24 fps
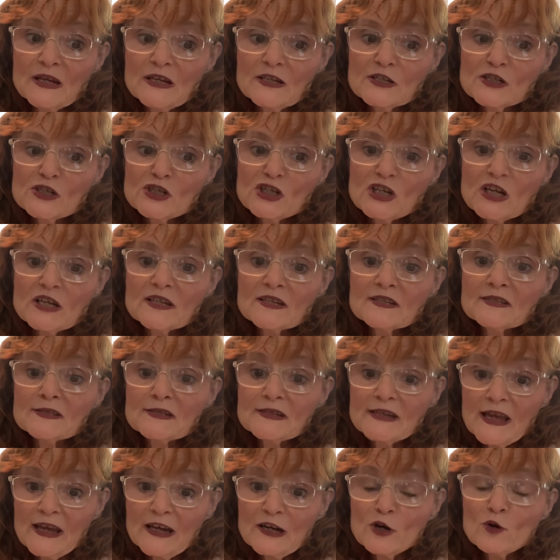She is
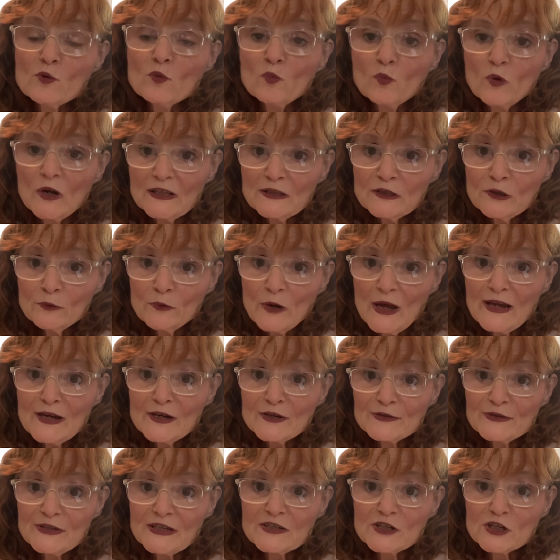now well aware
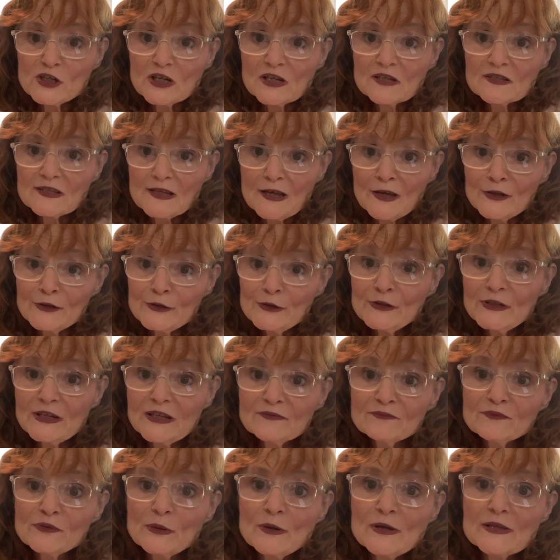that she is under the
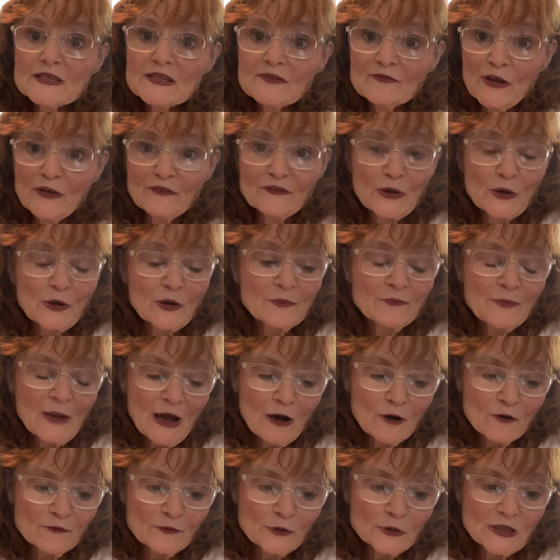influence of a very
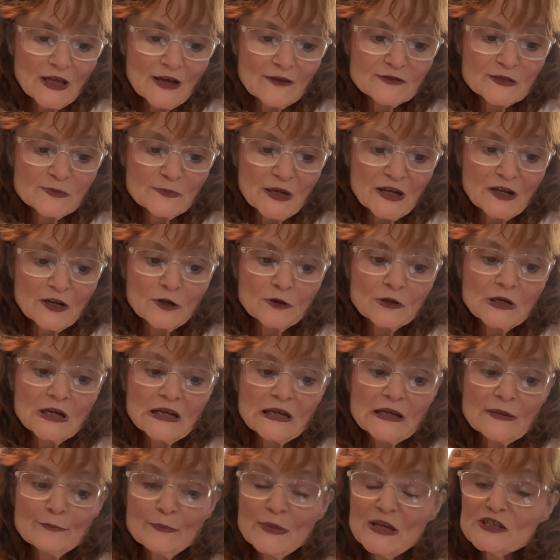powerful love spell,
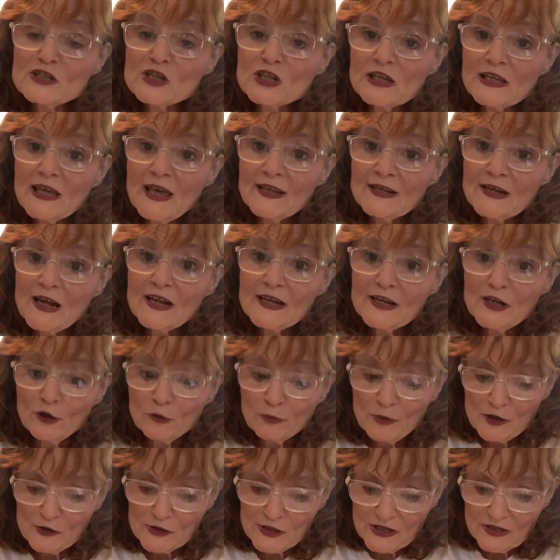but she cannot help
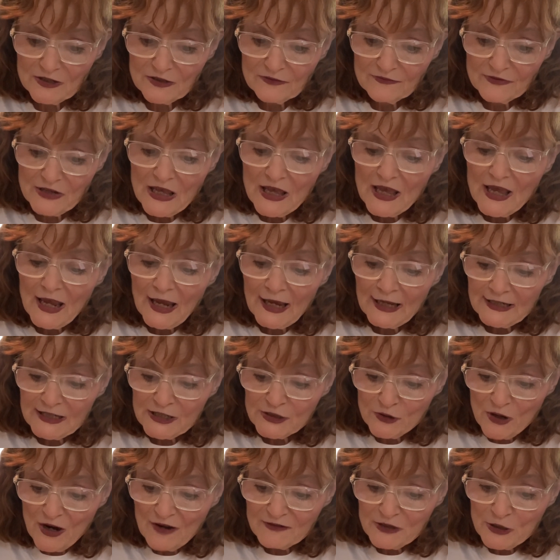herself, and it
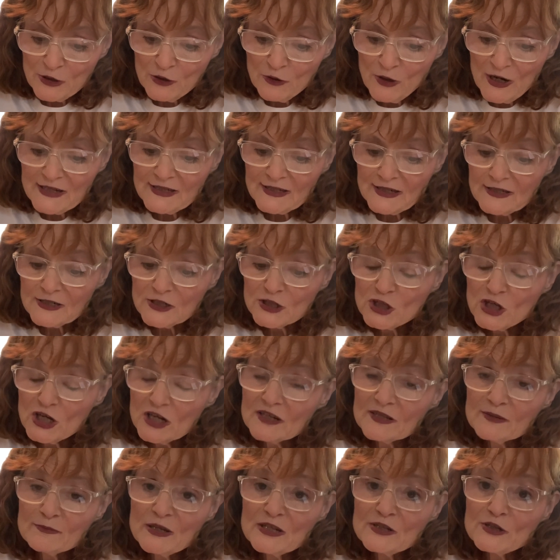drives her crazy. She is
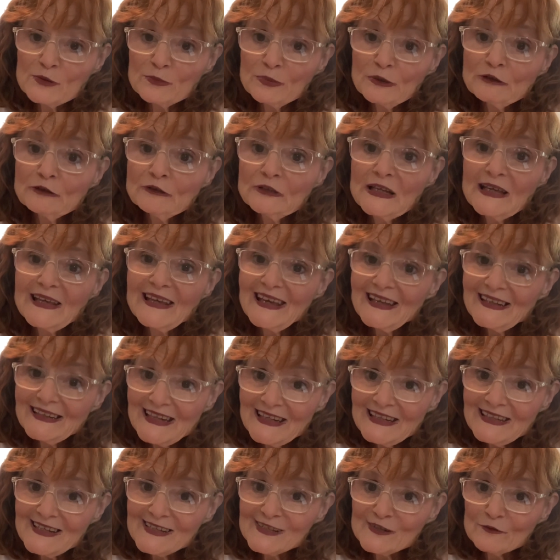miserable, and he
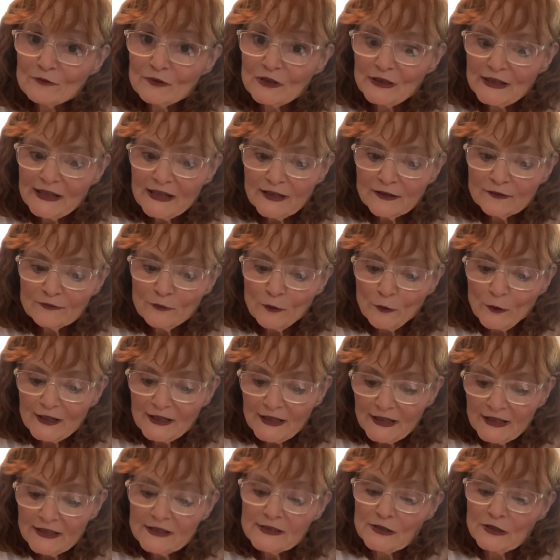doesn't really care for it
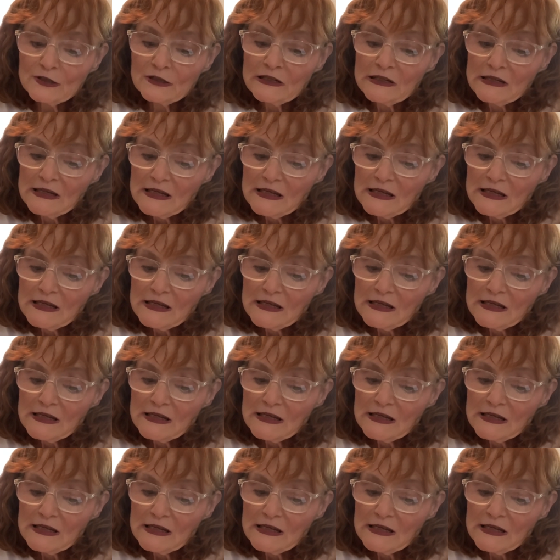either.